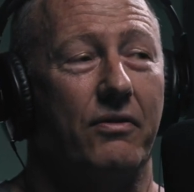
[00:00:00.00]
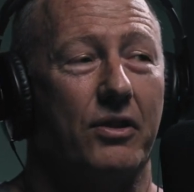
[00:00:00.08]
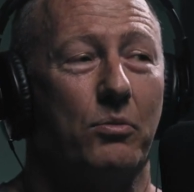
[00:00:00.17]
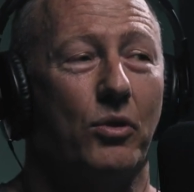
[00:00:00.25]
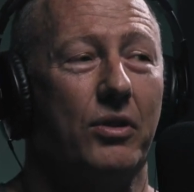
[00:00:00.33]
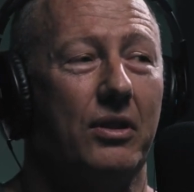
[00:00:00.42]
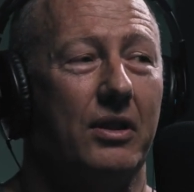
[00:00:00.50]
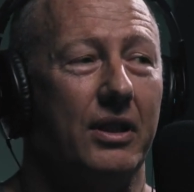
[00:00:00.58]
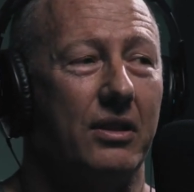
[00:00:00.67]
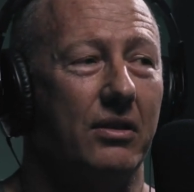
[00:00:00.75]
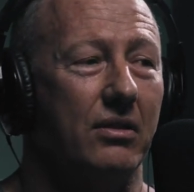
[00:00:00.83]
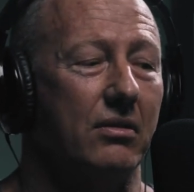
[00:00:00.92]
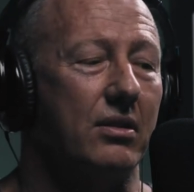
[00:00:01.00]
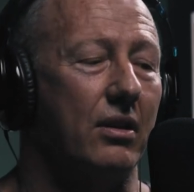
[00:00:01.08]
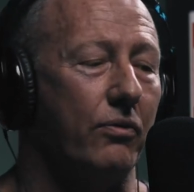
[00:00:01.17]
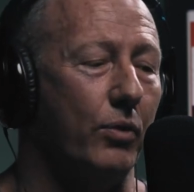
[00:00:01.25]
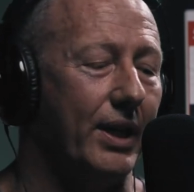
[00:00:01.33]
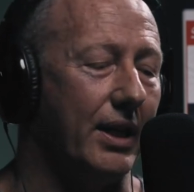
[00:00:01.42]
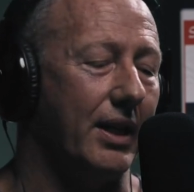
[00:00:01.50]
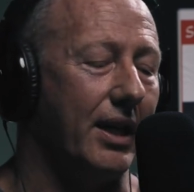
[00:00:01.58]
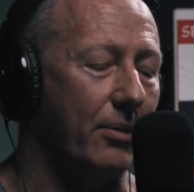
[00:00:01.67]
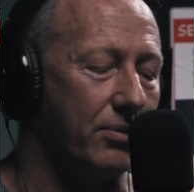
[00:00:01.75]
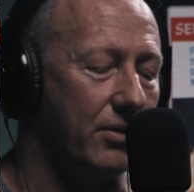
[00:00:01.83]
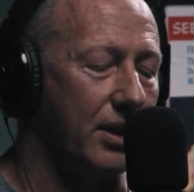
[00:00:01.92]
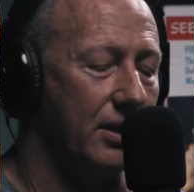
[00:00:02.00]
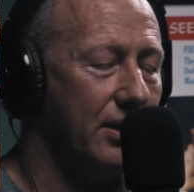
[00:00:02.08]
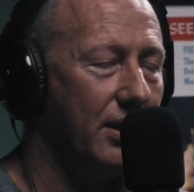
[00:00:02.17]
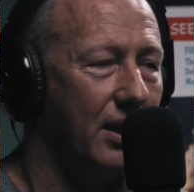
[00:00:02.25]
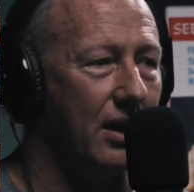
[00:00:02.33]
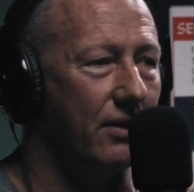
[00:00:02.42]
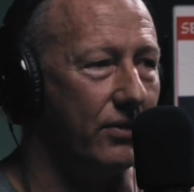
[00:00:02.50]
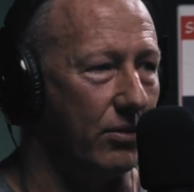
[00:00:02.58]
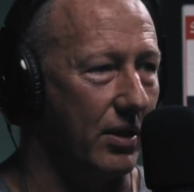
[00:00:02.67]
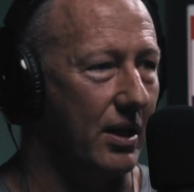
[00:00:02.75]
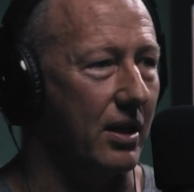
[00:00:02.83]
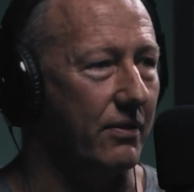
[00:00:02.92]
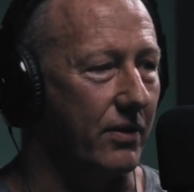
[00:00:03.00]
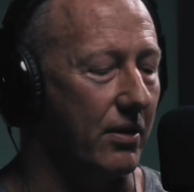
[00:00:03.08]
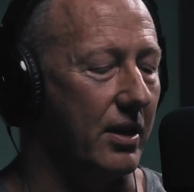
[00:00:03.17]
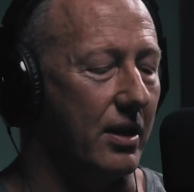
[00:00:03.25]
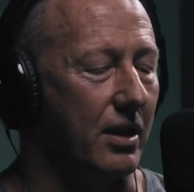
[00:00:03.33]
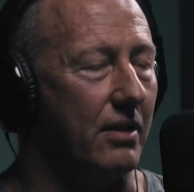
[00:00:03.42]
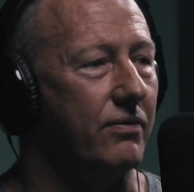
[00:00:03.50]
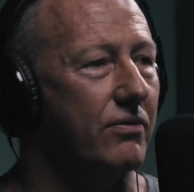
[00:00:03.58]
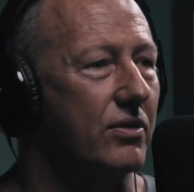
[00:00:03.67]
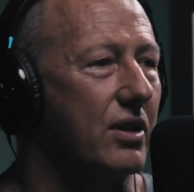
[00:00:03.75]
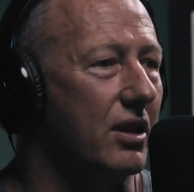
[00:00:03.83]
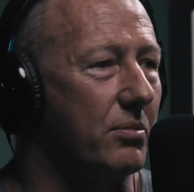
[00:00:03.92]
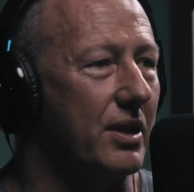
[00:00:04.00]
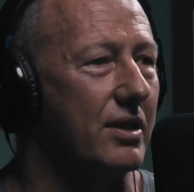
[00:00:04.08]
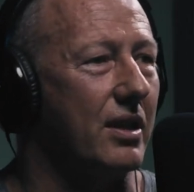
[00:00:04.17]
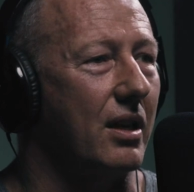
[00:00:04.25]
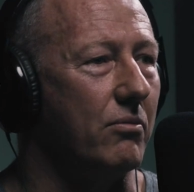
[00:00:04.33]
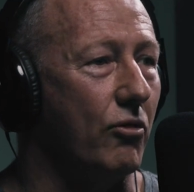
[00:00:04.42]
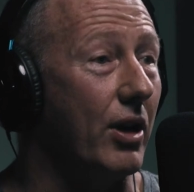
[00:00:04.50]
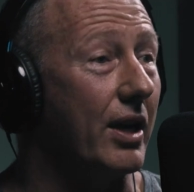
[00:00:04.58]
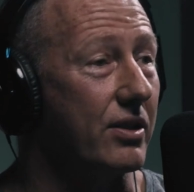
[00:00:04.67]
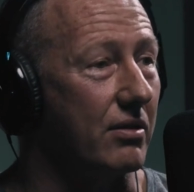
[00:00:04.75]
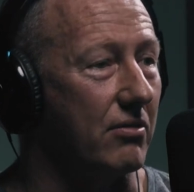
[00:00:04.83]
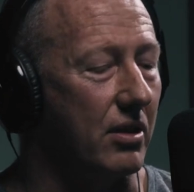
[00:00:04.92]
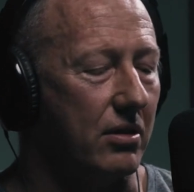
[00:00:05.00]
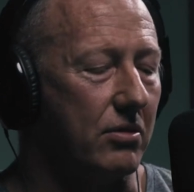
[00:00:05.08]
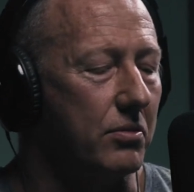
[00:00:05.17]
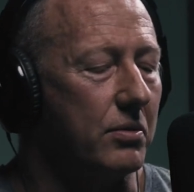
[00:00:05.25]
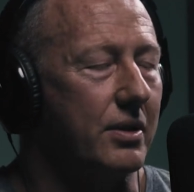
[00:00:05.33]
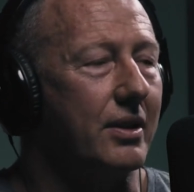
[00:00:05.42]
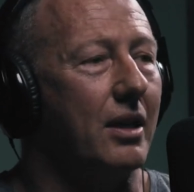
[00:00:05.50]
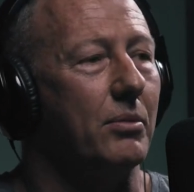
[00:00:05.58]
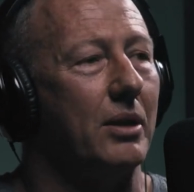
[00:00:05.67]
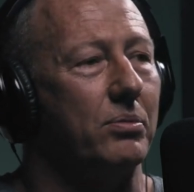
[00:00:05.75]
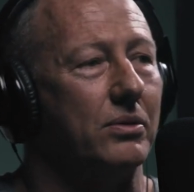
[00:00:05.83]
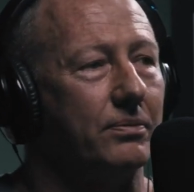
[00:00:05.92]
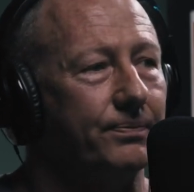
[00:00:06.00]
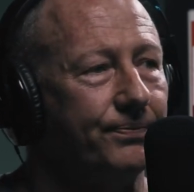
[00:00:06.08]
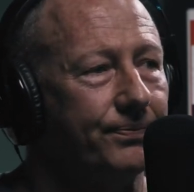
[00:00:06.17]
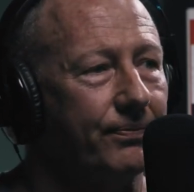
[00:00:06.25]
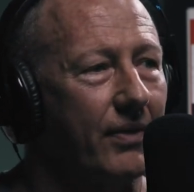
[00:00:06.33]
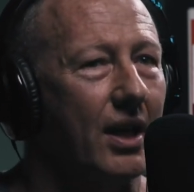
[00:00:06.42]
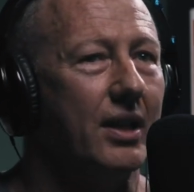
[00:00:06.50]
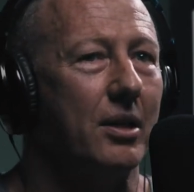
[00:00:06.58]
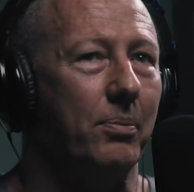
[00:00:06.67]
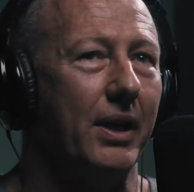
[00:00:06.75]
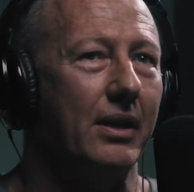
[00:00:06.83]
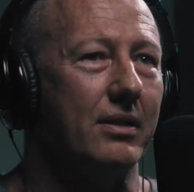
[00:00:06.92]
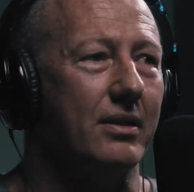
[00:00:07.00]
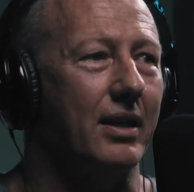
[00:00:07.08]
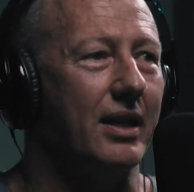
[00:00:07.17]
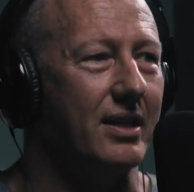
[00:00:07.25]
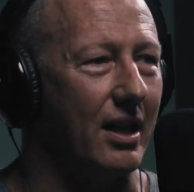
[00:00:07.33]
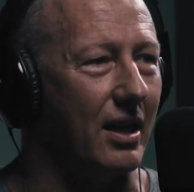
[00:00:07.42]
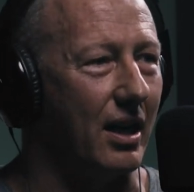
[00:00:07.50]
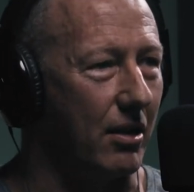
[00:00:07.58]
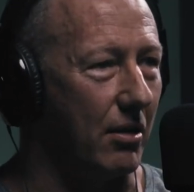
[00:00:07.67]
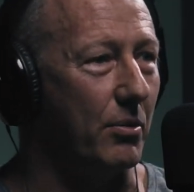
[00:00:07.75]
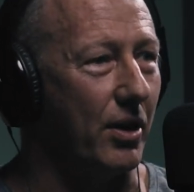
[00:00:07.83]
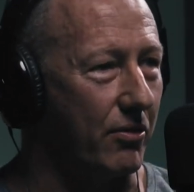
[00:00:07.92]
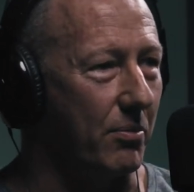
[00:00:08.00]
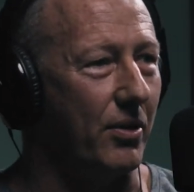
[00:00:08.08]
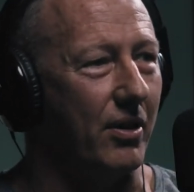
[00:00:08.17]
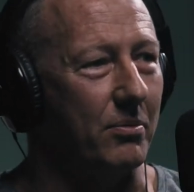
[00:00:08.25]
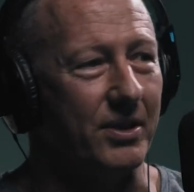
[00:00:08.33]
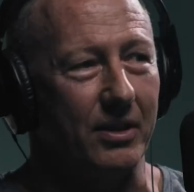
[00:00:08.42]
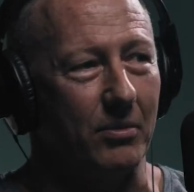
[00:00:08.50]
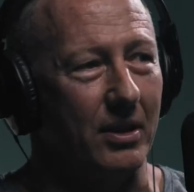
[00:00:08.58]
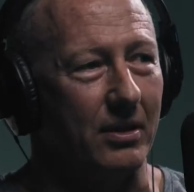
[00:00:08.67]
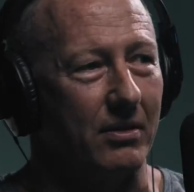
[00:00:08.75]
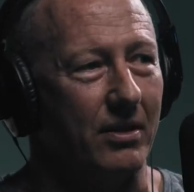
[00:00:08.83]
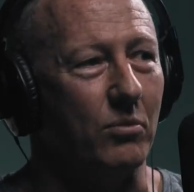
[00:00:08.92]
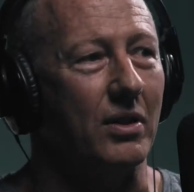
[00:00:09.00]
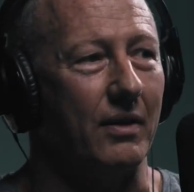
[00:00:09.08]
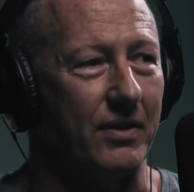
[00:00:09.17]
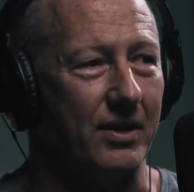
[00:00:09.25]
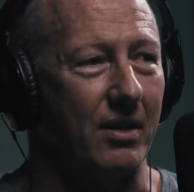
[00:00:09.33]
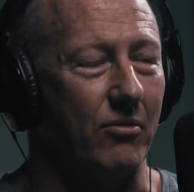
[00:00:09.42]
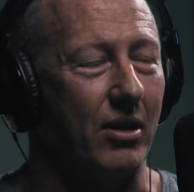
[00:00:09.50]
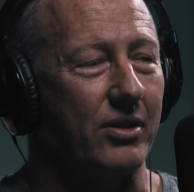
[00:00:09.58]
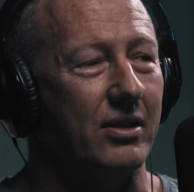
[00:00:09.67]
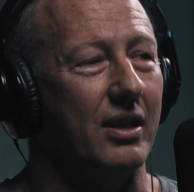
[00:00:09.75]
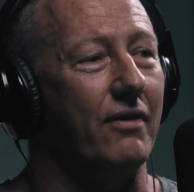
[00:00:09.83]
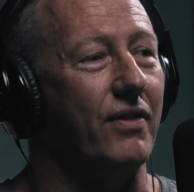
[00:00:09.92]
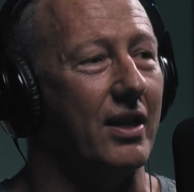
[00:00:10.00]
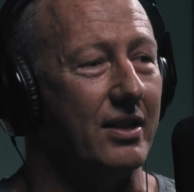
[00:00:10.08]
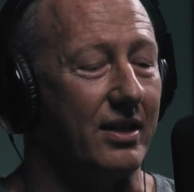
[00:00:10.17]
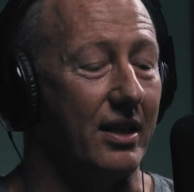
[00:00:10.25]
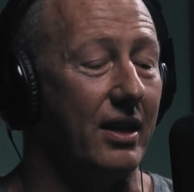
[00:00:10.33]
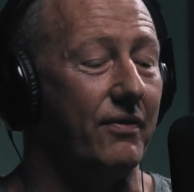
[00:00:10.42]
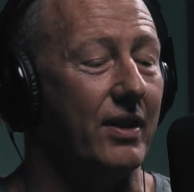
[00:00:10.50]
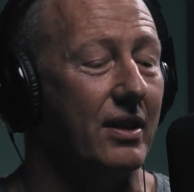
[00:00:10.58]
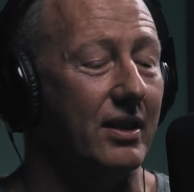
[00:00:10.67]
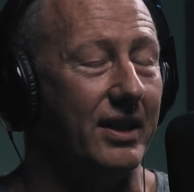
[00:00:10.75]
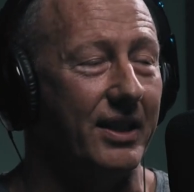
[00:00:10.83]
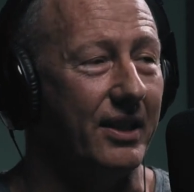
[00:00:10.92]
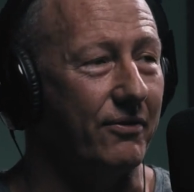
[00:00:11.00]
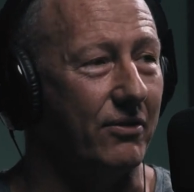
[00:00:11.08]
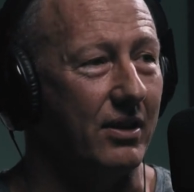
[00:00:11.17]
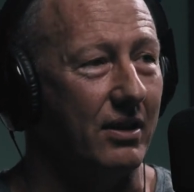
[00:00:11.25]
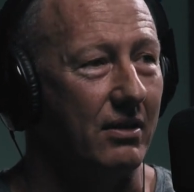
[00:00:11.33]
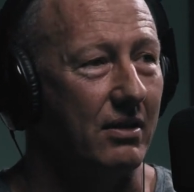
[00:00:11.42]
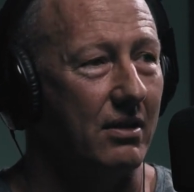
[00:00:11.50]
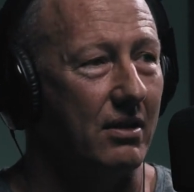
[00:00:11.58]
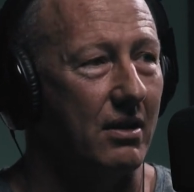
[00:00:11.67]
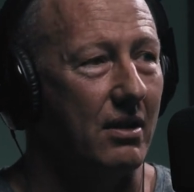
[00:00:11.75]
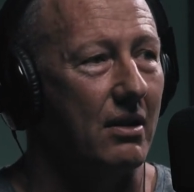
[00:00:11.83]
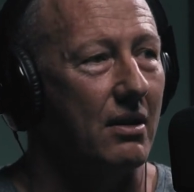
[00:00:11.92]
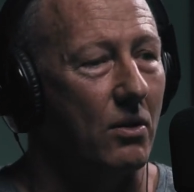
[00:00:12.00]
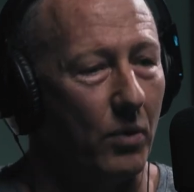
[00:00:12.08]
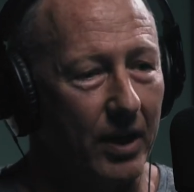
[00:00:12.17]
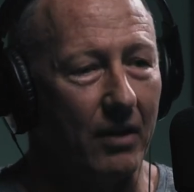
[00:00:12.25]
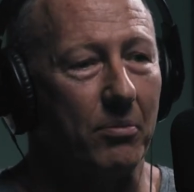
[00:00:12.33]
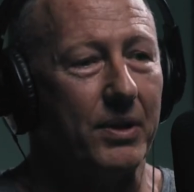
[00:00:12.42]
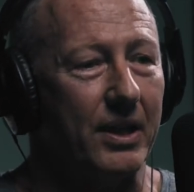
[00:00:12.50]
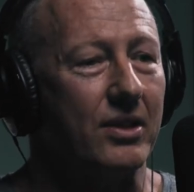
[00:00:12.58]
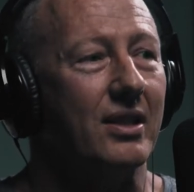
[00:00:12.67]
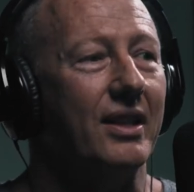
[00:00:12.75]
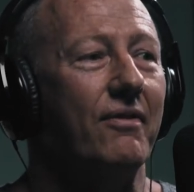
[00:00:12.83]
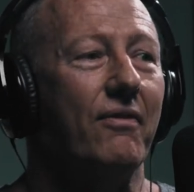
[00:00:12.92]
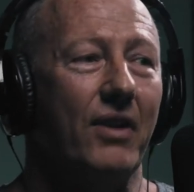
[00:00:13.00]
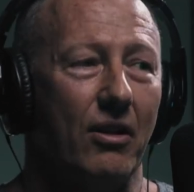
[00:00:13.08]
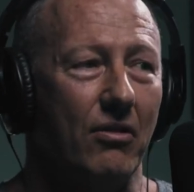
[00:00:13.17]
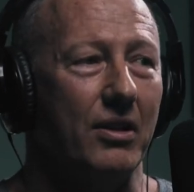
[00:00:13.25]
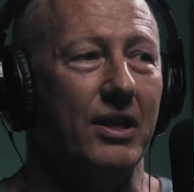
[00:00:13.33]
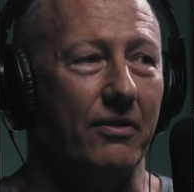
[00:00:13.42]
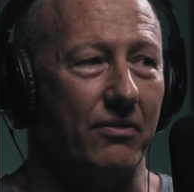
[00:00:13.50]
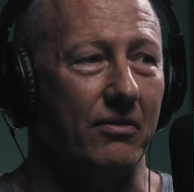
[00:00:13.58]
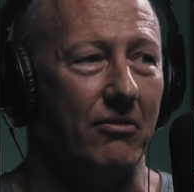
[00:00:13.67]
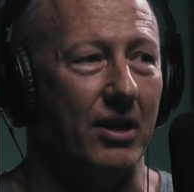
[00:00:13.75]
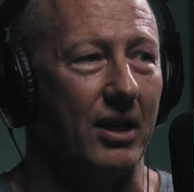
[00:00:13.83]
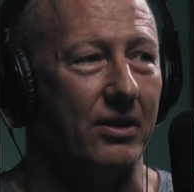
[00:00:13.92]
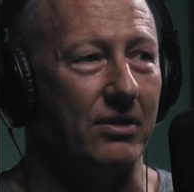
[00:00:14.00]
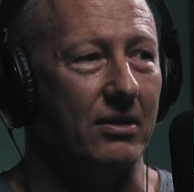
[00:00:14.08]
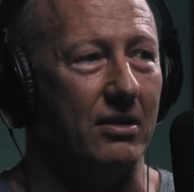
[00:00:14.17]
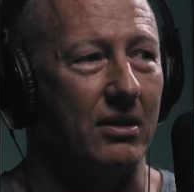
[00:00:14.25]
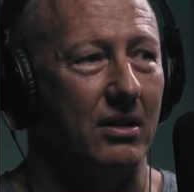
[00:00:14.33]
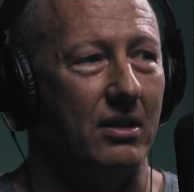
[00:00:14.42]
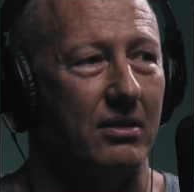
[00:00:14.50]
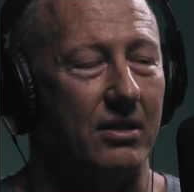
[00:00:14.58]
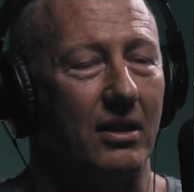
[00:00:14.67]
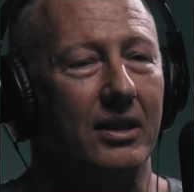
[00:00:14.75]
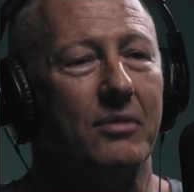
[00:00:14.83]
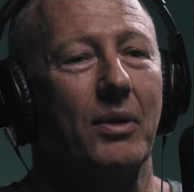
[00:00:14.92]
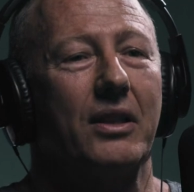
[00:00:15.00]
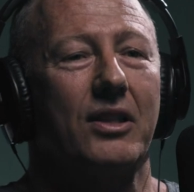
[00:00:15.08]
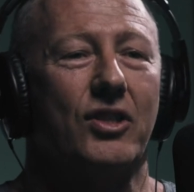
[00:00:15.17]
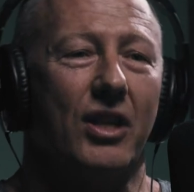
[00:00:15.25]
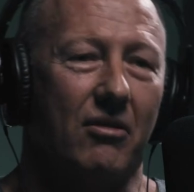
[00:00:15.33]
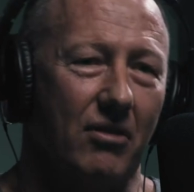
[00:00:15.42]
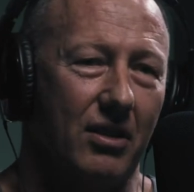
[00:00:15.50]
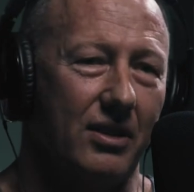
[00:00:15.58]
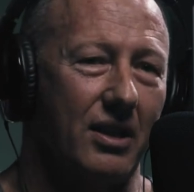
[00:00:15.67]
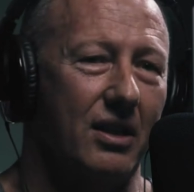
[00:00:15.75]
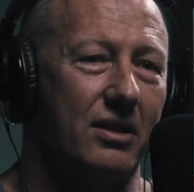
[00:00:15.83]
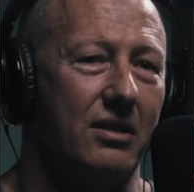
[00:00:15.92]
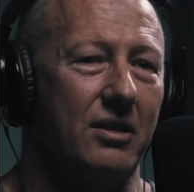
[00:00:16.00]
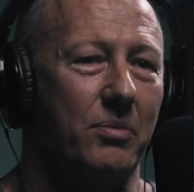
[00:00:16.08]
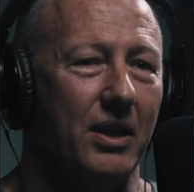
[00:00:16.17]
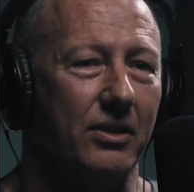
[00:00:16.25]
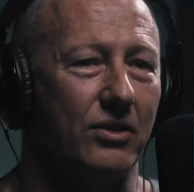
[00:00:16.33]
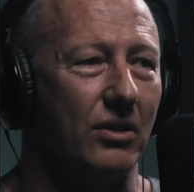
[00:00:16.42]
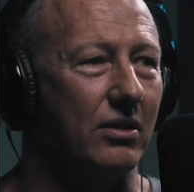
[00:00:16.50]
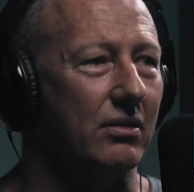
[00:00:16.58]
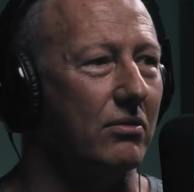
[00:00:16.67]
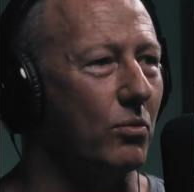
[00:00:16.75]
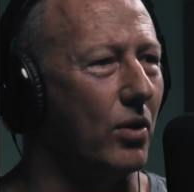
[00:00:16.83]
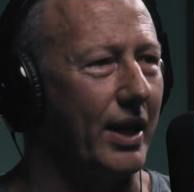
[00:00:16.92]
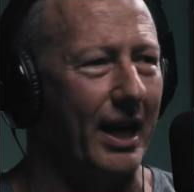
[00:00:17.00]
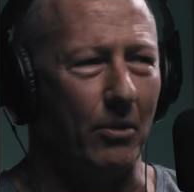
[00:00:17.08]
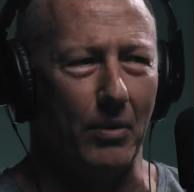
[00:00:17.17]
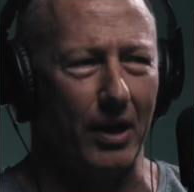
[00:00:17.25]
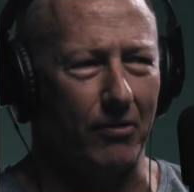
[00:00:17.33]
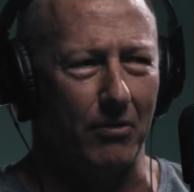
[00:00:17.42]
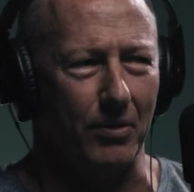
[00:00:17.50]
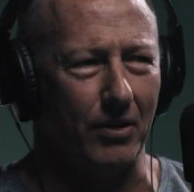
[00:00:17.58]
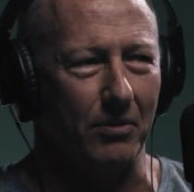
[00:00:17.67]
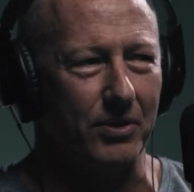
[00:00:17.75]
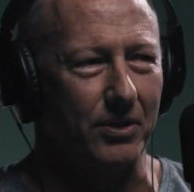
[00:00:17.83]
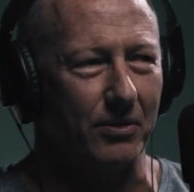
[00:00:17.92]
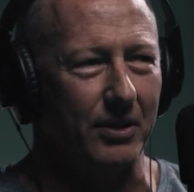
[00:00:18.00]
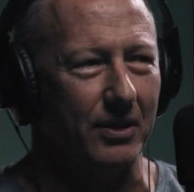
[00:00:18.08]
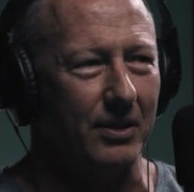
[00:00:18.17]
So if it's more unique to you, so if we get an apple cut in half, you eat half, I eat half, it's going to be the same reaction, right? Because it's the same apple. It depends. Is our microbiome similar? Then we'll have the same reaction. If they're significantly different, we can have potentially very different reaction. So let's make these generalizations based on what our microbiome's doing.